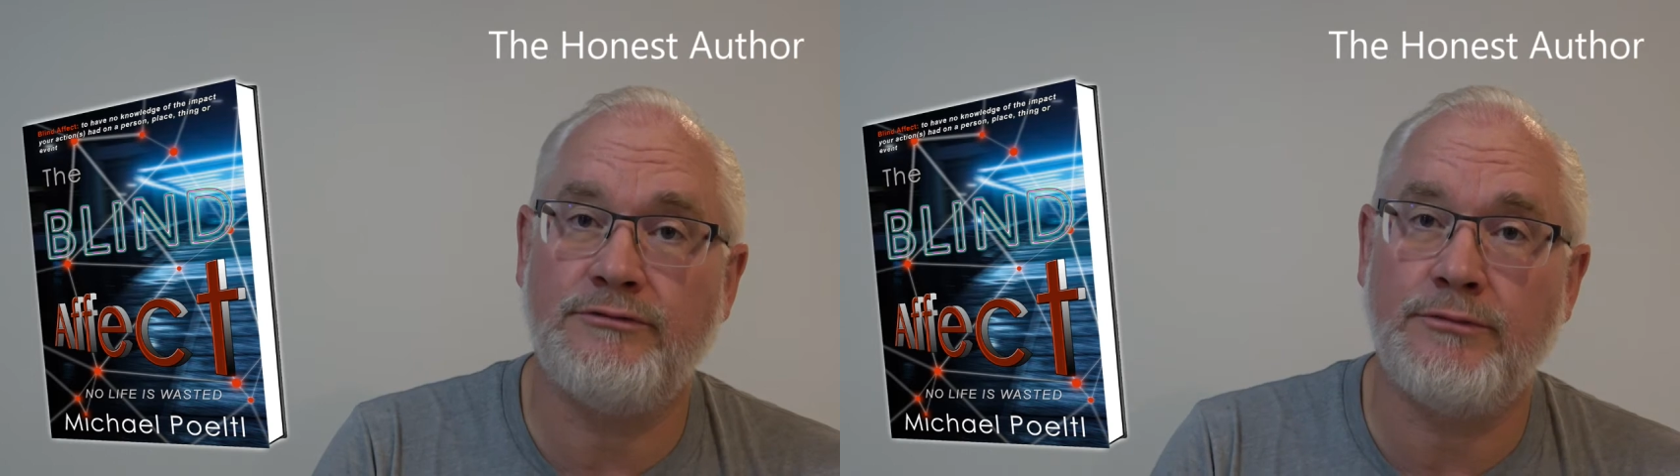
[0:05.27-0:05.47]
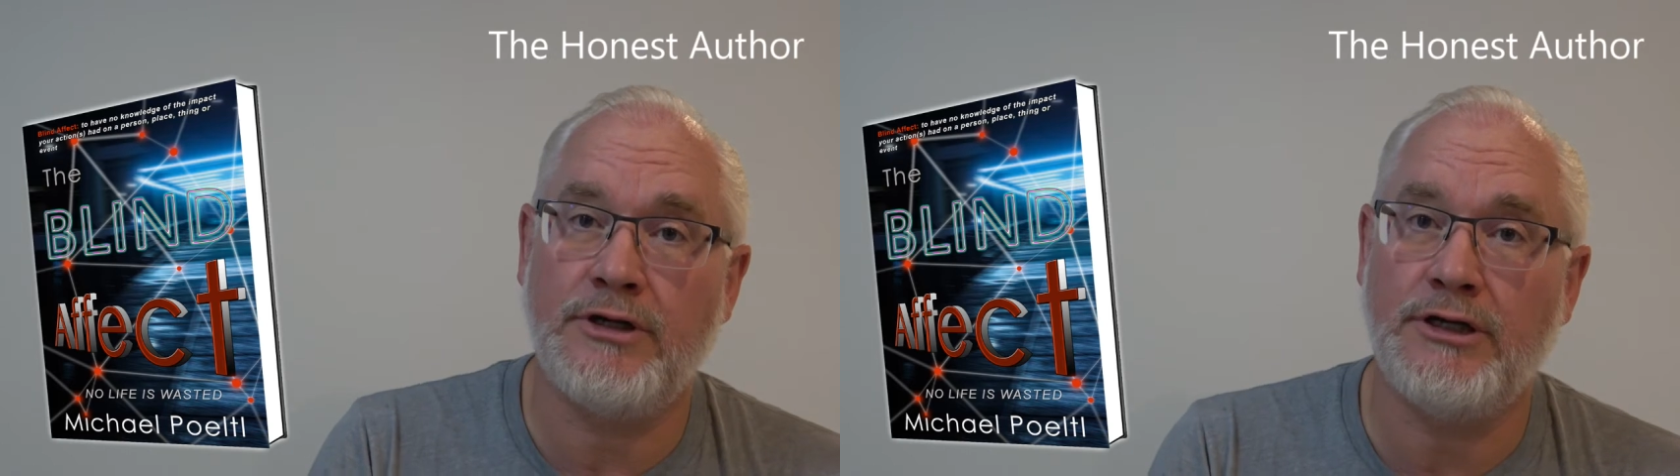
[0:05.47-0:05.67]

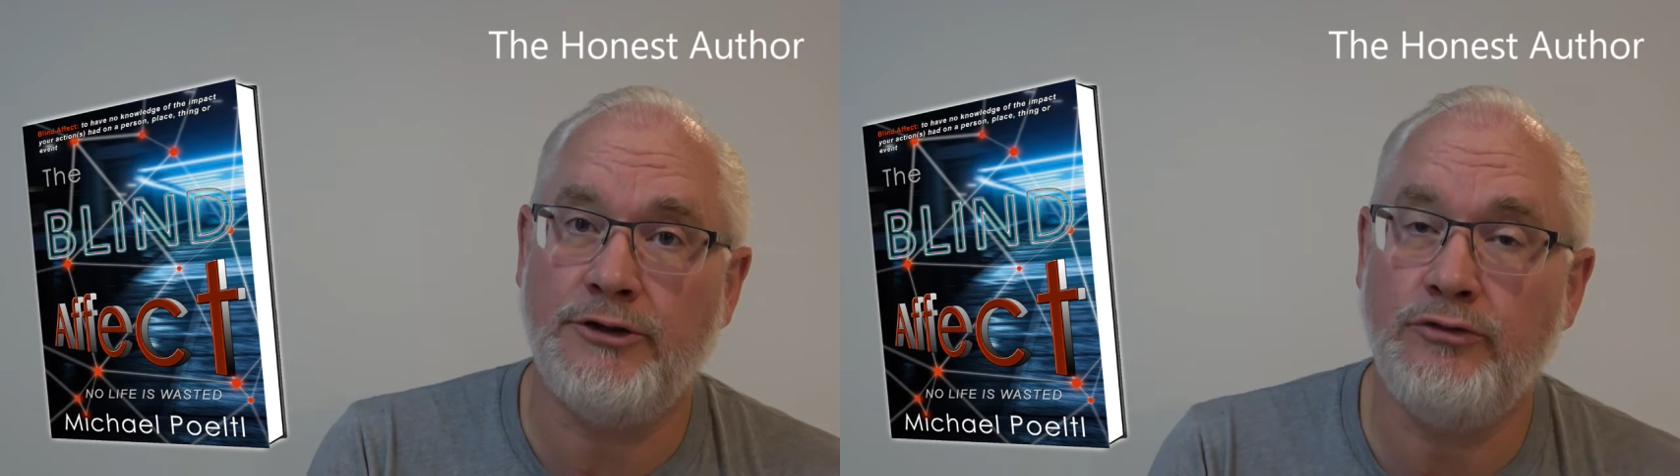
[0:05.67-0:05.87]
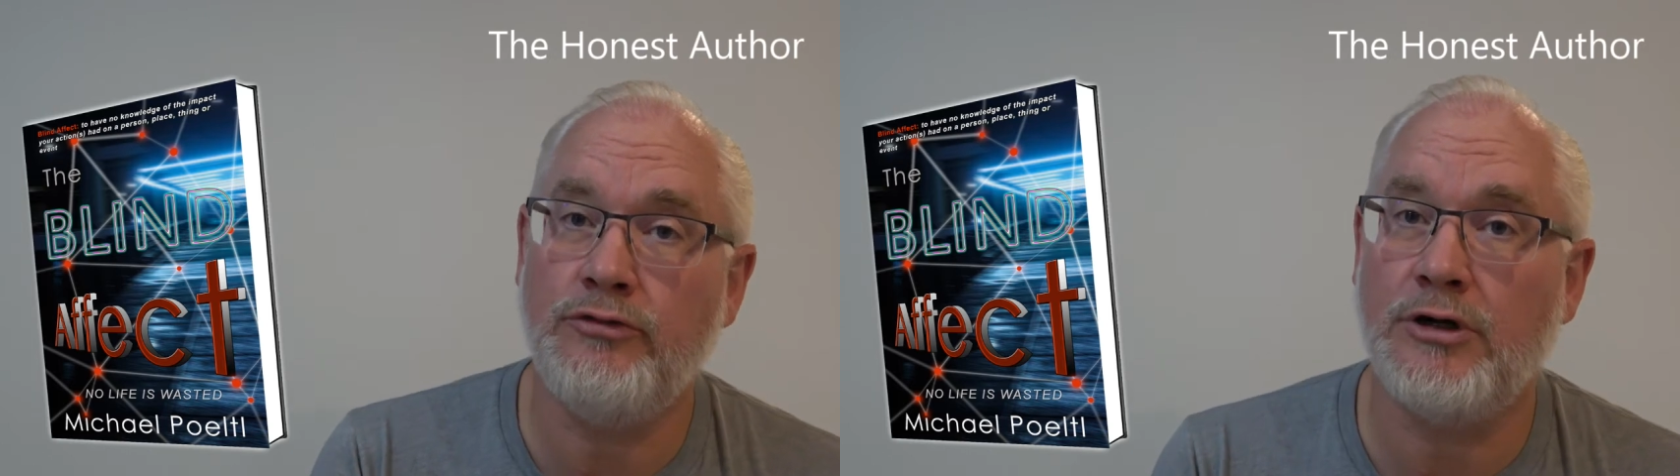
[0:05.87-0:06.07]
of my
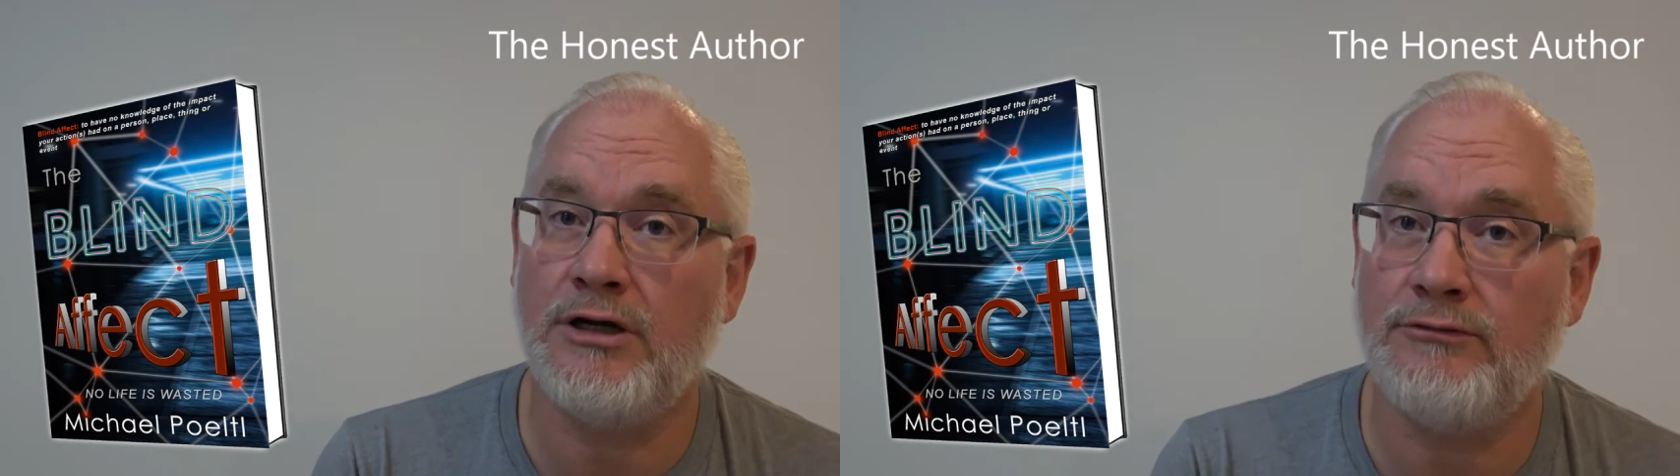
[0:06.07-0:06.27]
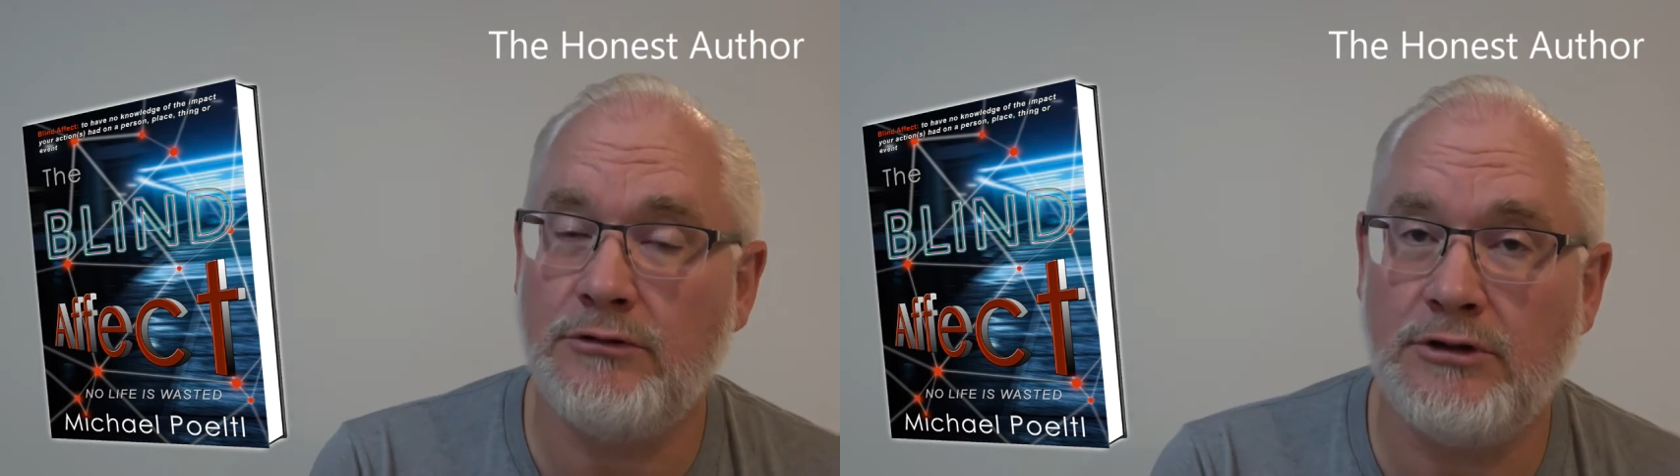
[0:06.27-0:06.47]
new
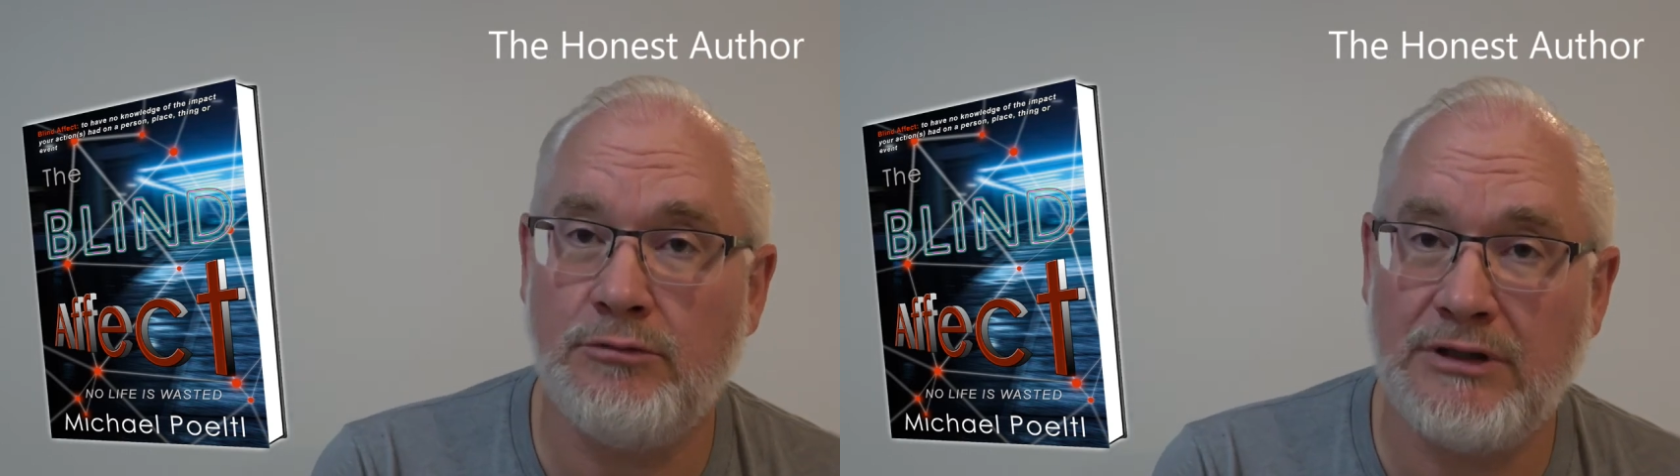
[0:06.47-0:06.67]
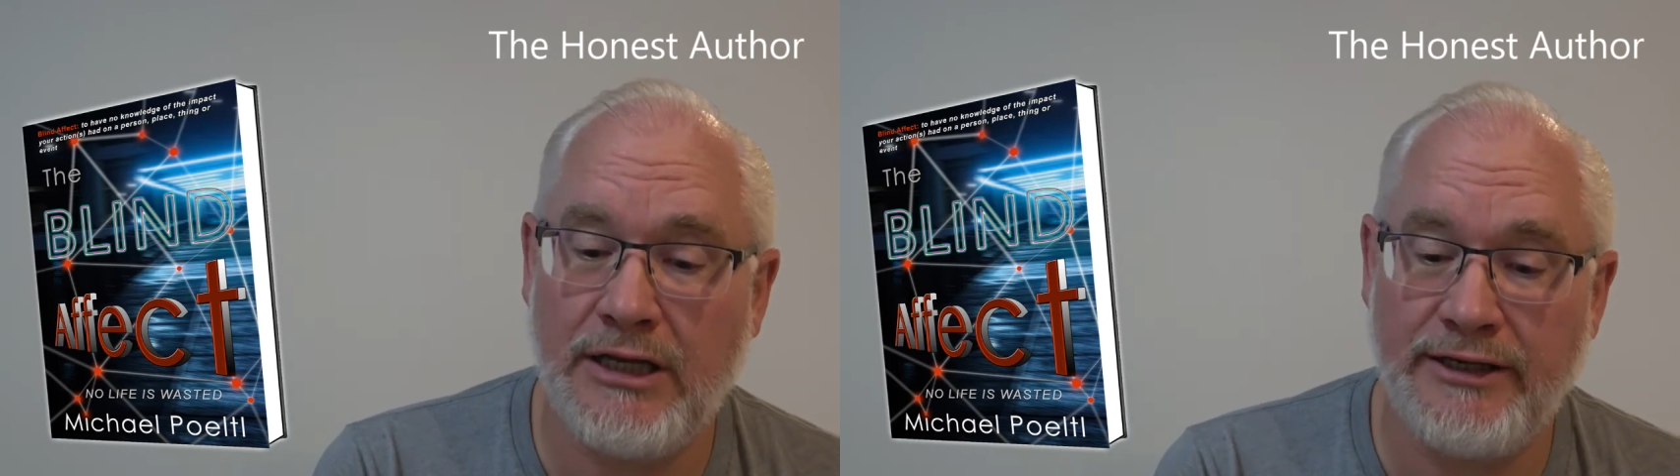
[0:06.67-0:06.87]
novel, The
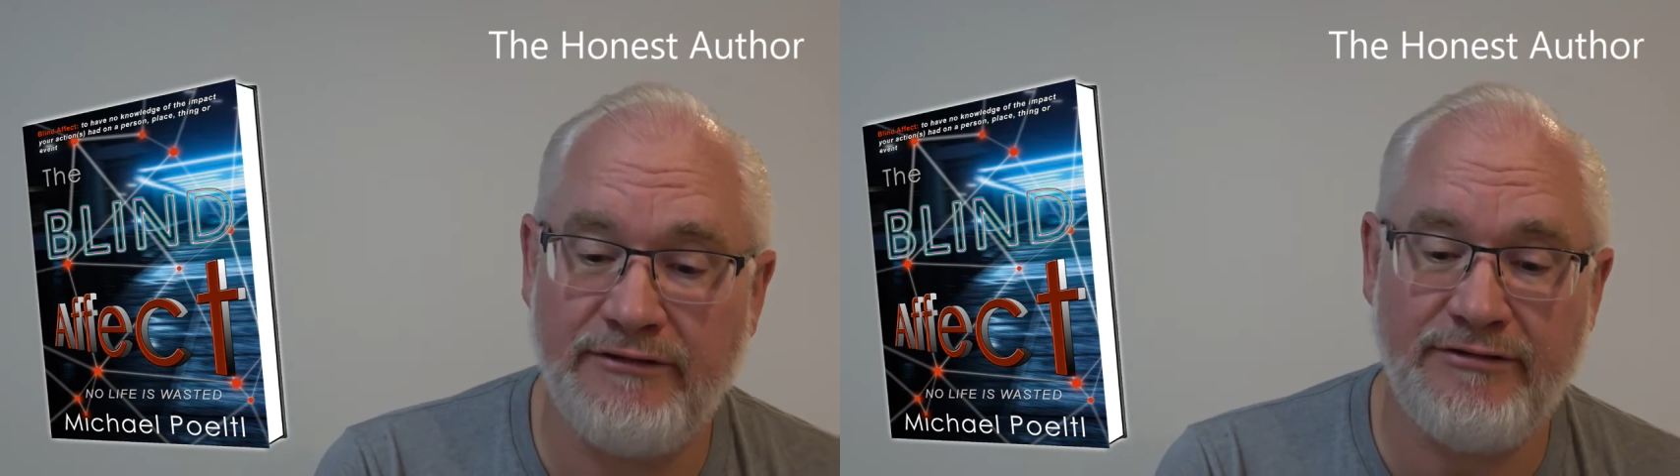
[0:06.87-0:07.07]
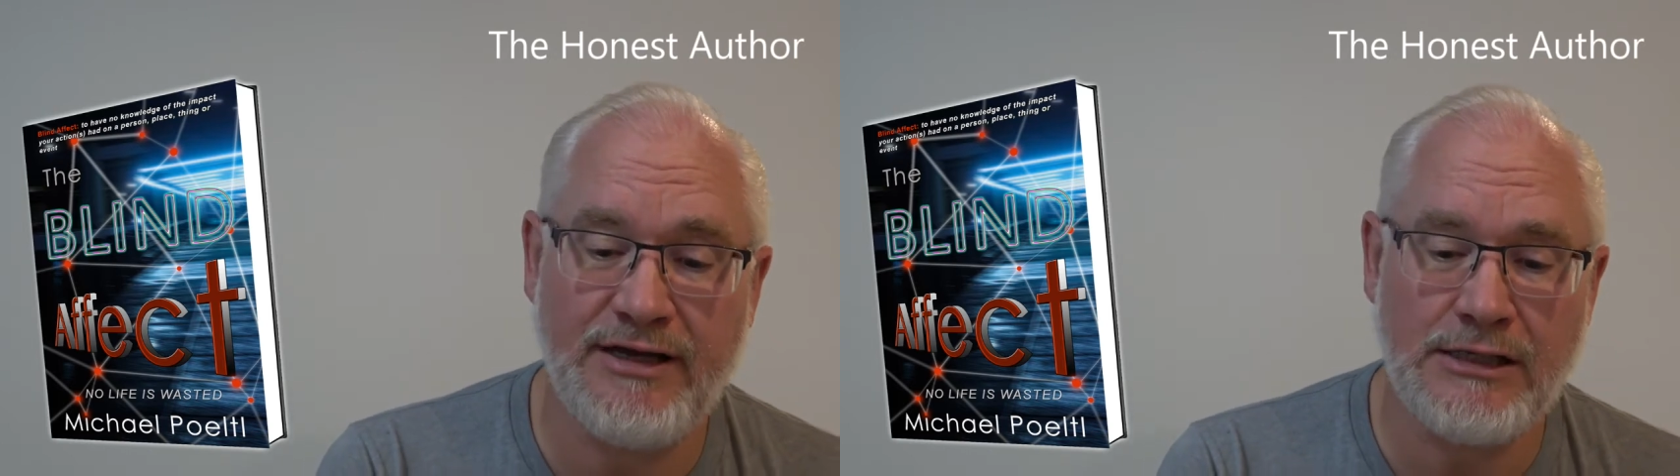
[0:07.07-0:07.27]
Blind
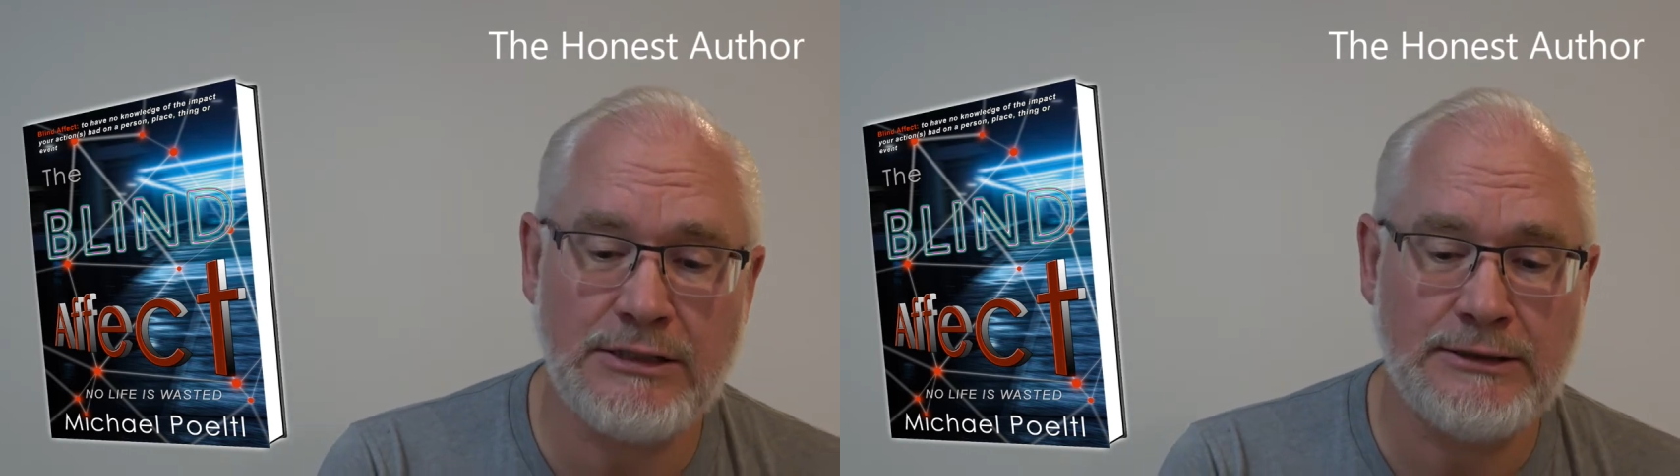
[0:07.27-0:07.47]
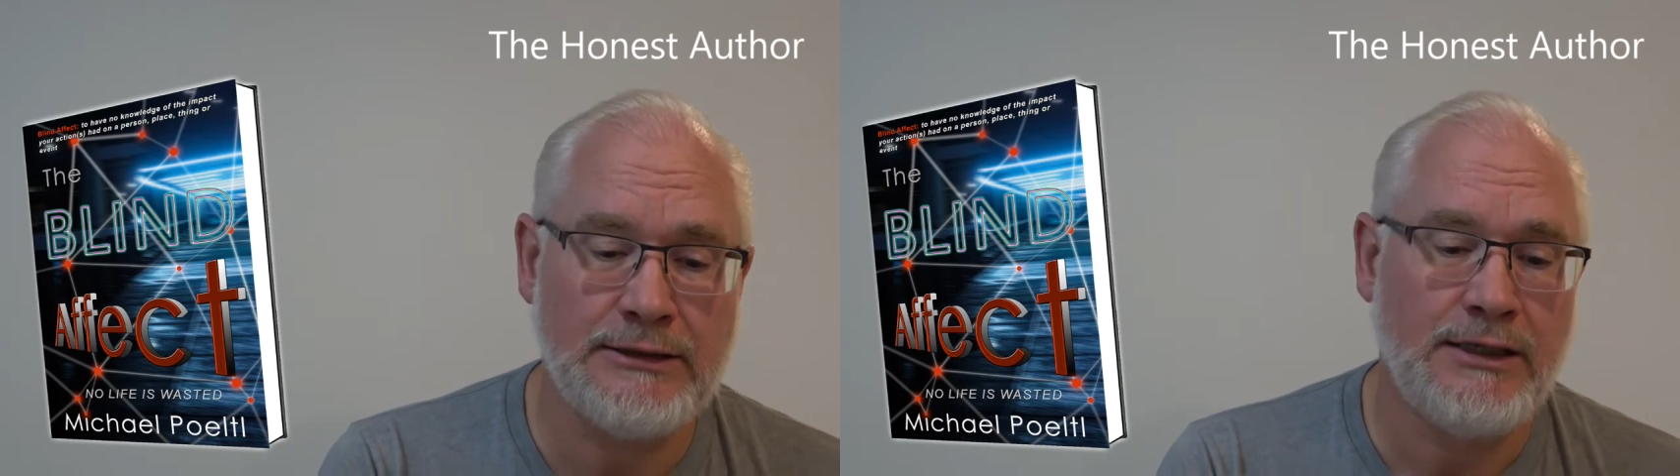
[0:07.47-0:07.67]
Effect.